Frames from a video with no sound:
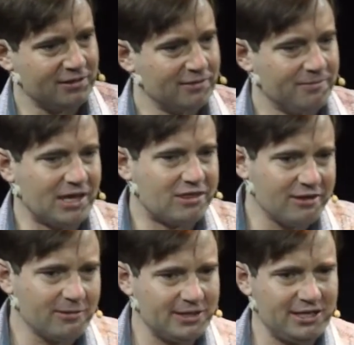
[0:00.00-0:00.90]
My
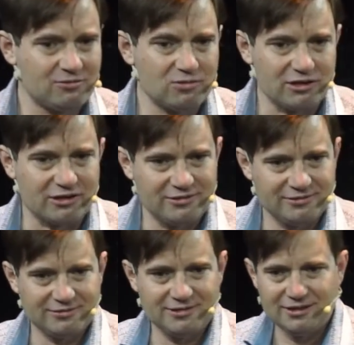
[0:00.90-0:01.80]
theory didn't work.
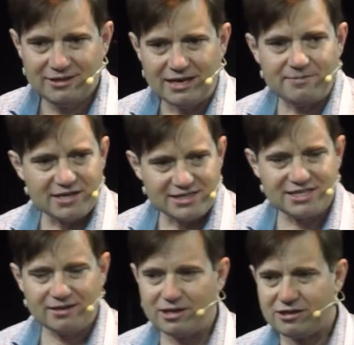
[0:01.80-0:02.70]
I'm
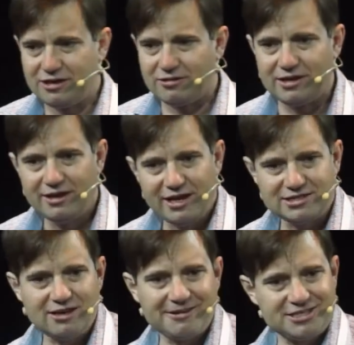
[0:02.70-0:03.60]
testing my theory. As
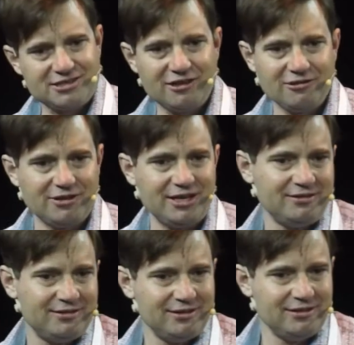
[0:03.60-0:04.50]
long as it's a theory,
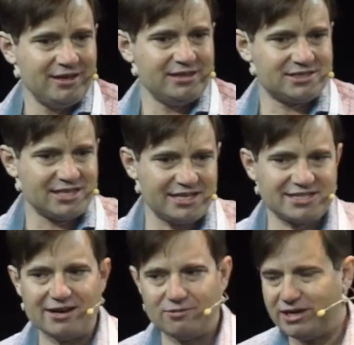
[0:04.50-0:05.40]
it stays
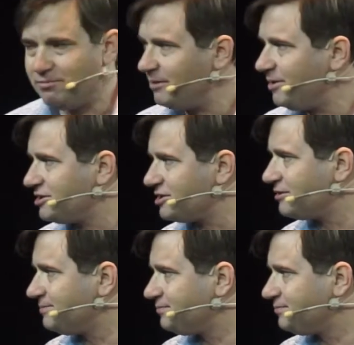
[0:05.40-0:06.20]
that way in my budget.